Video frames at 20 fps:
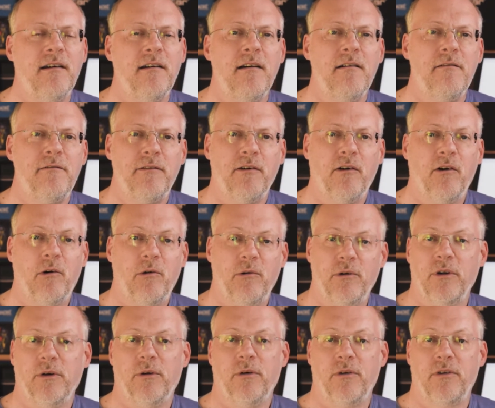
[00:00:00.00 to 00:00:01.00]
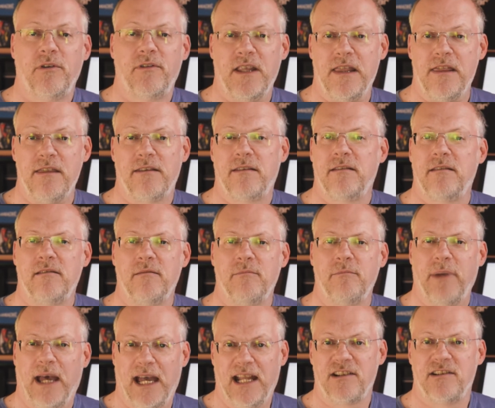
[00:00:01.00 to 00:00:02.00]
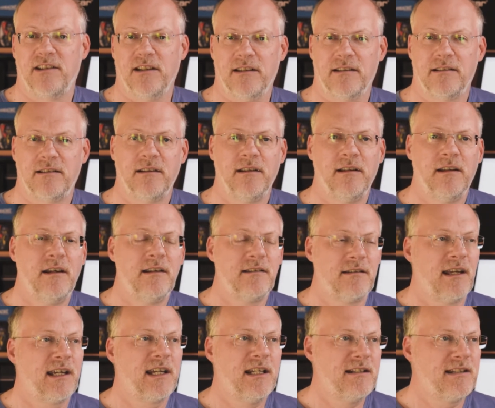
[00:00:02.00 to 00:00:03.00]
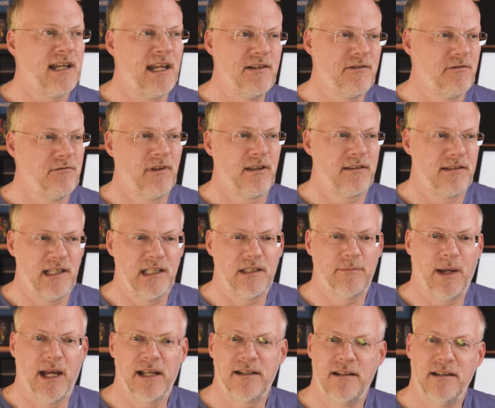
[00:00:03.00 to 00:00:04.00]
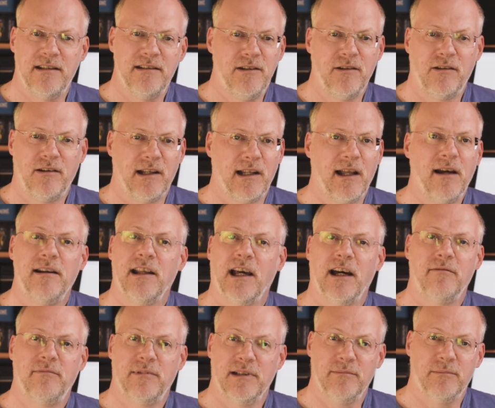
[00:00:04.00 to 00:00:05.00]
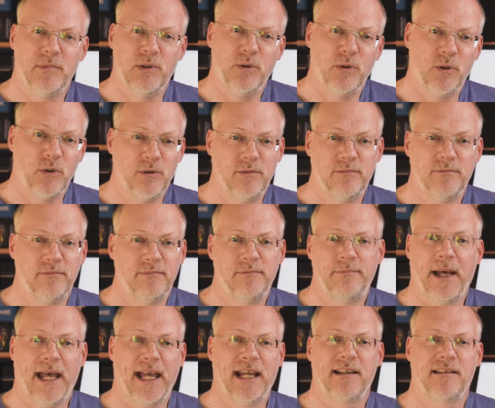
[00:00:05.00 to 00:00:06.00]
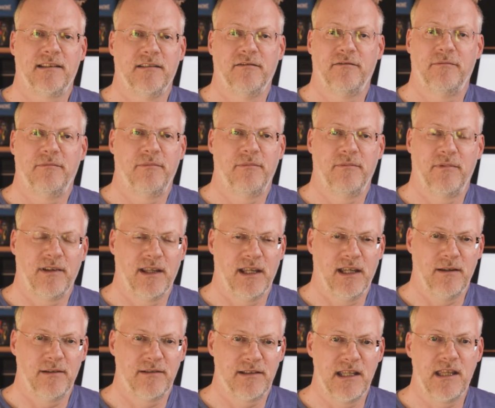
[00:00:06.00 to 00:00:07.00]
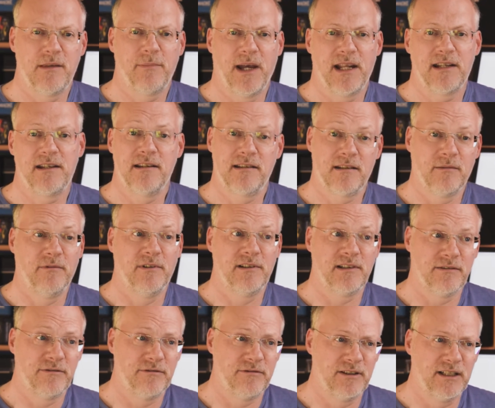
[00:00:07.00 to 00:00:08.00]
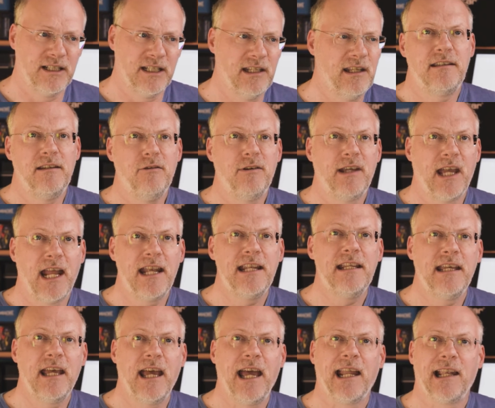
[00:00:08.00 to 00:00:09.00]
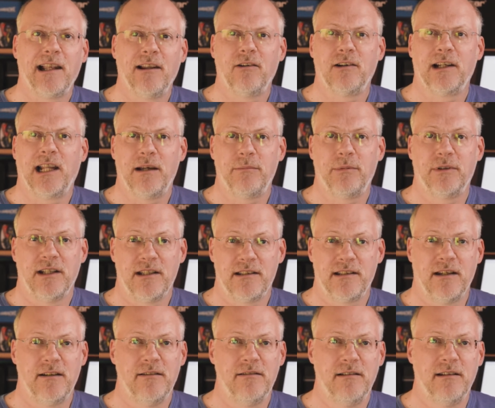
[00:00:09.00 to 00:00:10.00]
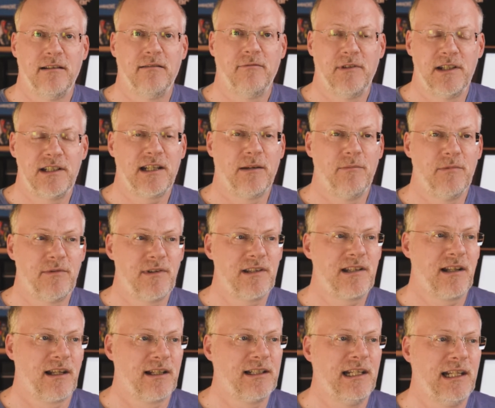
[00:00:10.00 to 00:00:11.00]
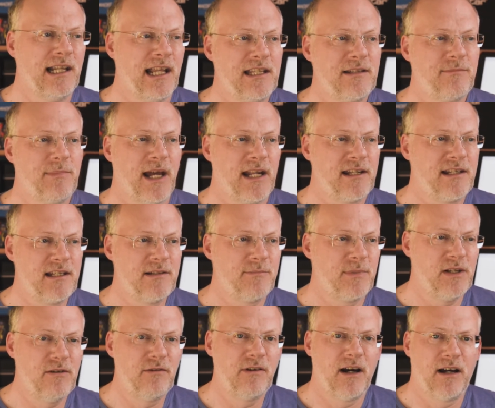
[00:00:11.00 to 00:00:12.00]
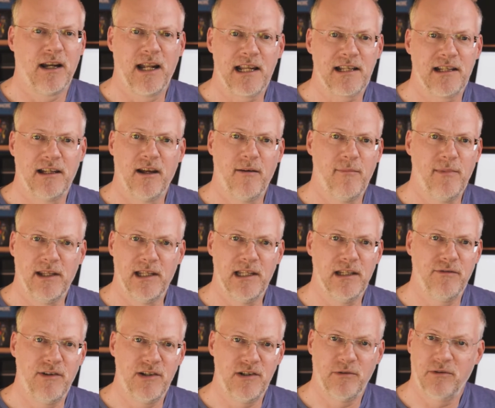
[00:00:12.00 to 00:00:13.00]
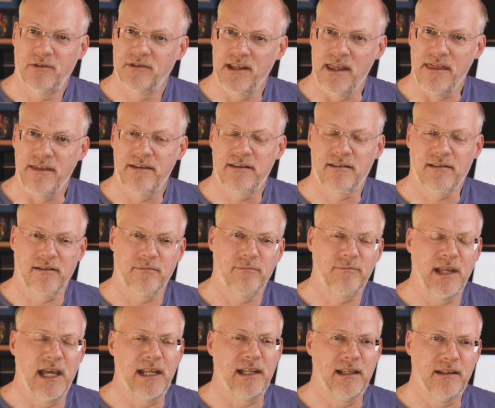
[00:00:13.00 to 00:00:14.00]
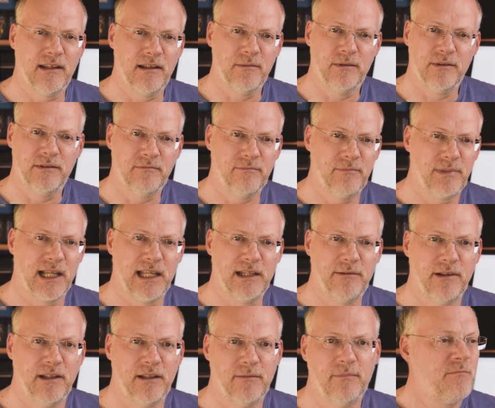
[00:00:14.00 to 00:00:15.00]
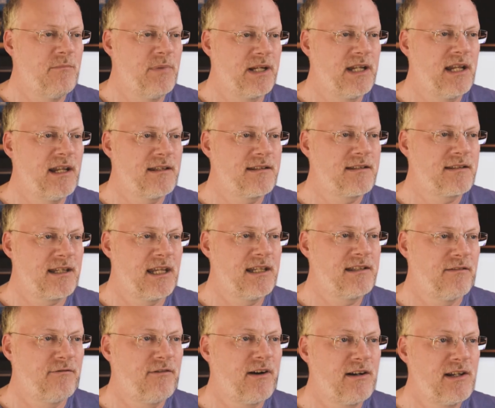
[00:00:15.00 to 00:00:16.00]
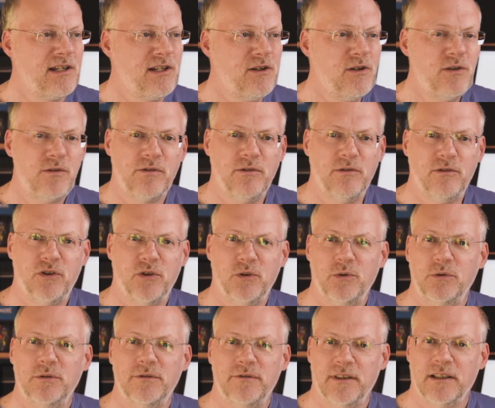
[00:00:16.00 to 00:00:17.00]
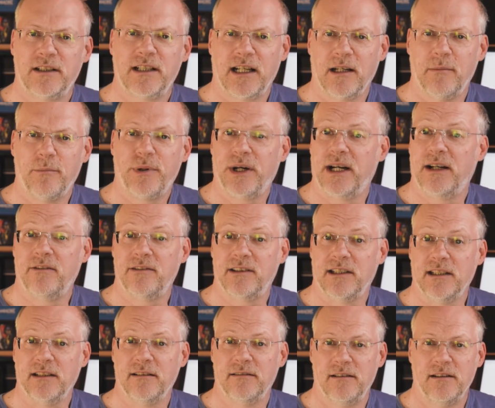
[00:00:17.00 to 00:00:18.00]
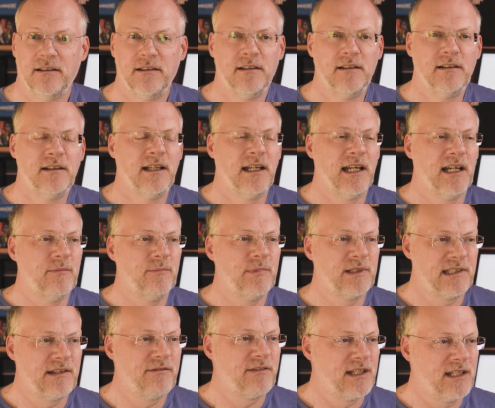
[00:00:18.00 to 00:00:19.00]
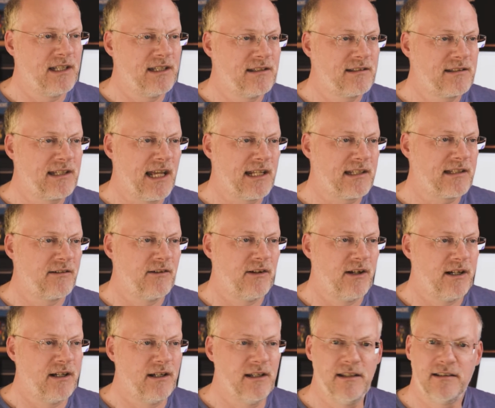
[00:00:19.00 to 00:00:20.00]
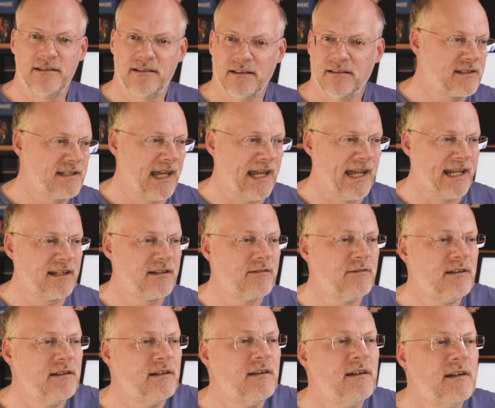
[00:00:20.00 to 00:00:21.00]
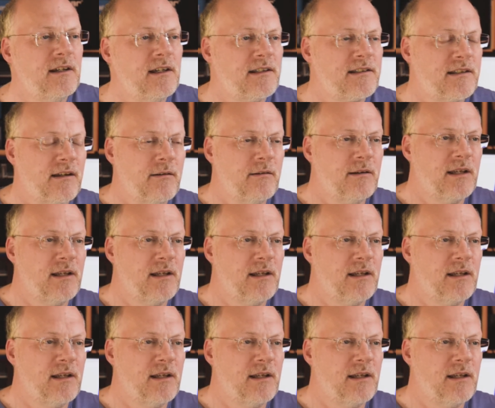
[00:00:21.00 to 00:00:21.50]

for all your synth patches. So it contains all the synth patches. You can load it up with more packs of synth patches, some which are free. You can get Analogue Lab on its own, which comes with slightly less patches, but you can't actually open the individual synths to edit them and play with them. But it's a very useful tool for kind of browsing, because everything's categorized and tagged. So